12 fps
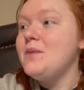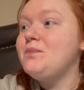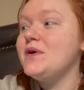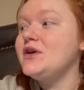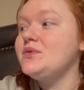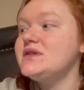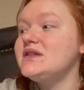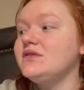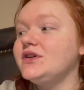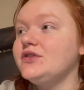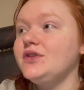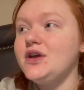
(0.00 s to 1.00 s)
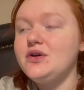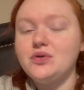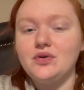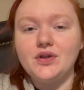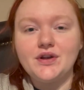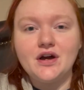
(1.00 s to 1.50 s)
But it was literally
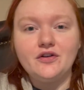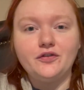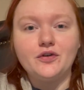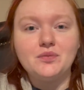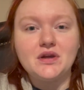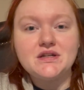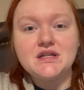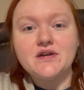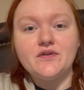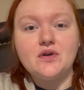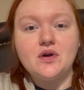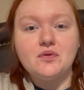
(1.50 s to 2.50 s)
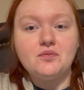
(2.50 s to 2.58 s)
cool enough for me to even